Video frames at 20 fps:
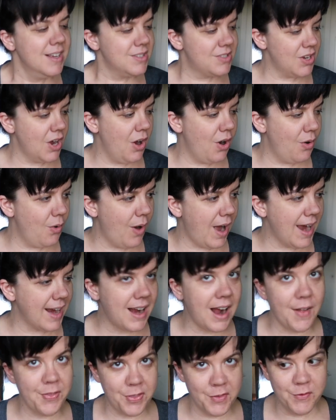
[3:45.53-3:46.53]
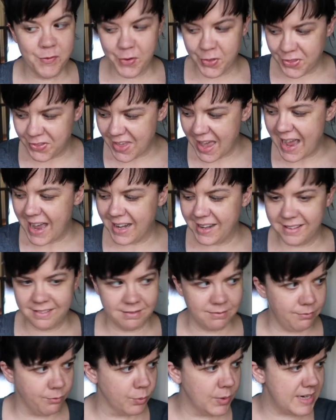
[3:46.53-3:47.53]
So I got them for that
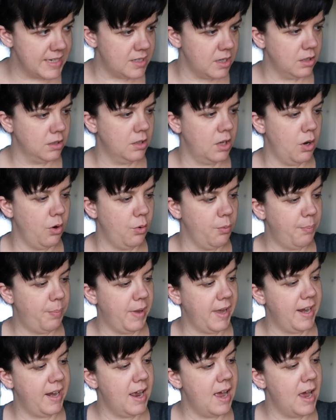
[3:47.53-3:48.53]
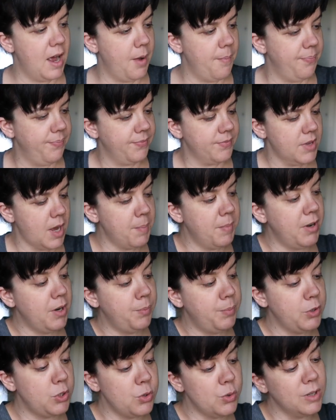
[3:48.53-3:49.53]
reason alone. But I'm
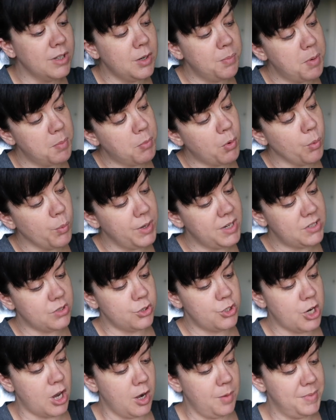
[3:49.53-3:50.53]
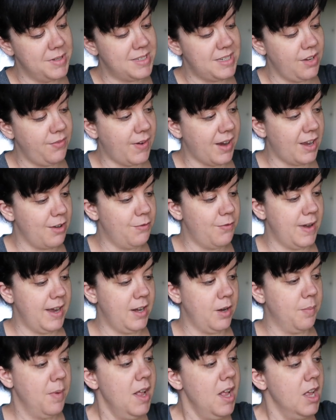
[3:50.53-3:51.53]
gonna do a little bit more research on them and see if I can
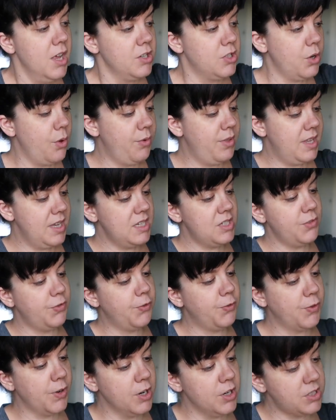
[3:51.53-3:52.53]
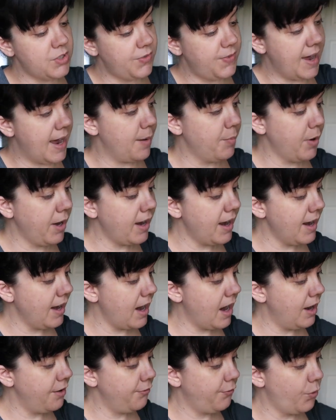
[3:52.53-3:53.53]
find them. So this first fabric I
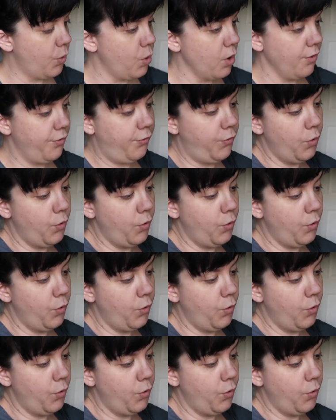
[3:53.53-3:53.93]
got for